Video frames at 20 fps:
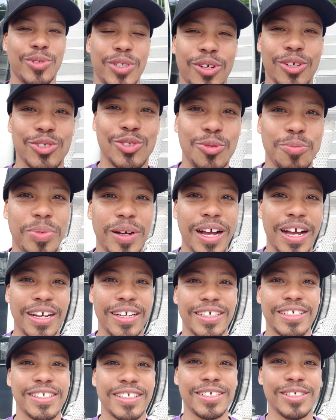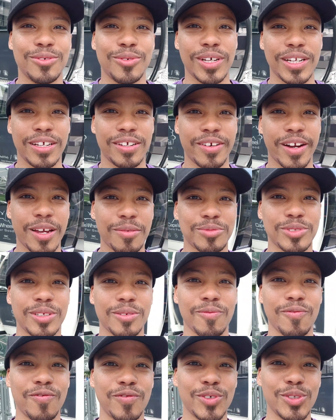We are super hungry, want to grab
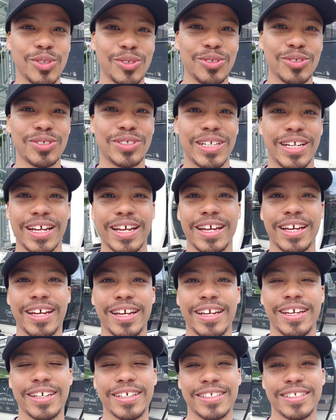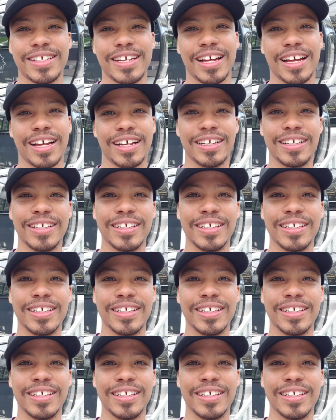some food, and yeah.